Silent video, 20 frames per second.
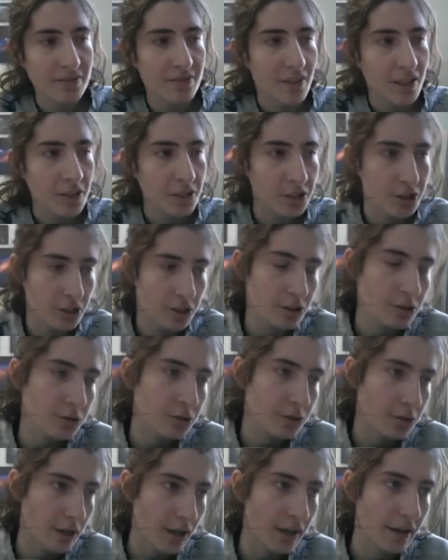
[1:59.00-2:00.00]
functions
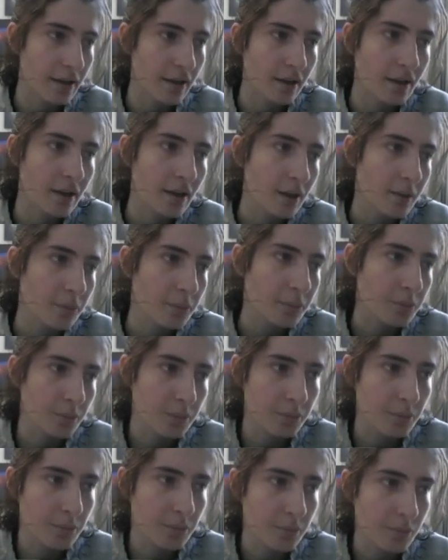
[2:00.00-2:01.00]
to kind of
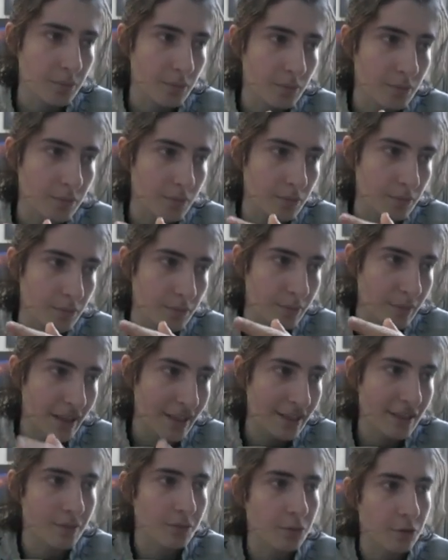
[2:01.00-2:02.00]

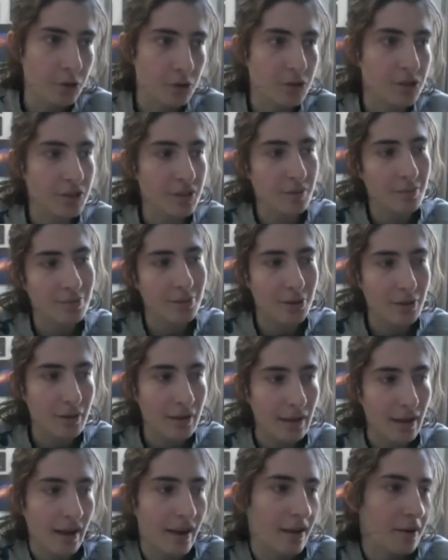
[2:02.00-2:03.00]
make it more
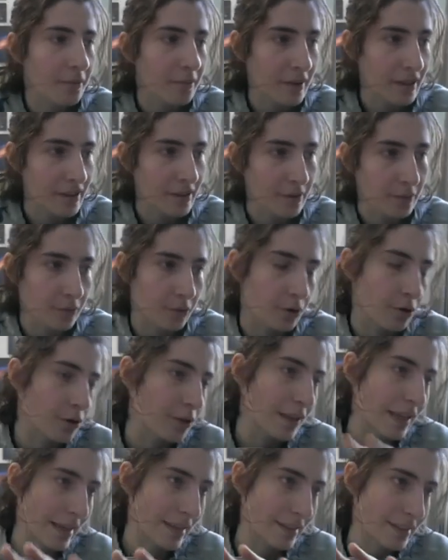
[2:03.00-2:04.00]
simple and make it more
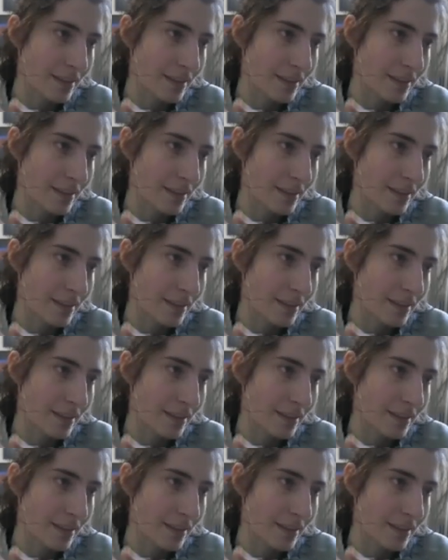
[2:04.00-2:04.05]
like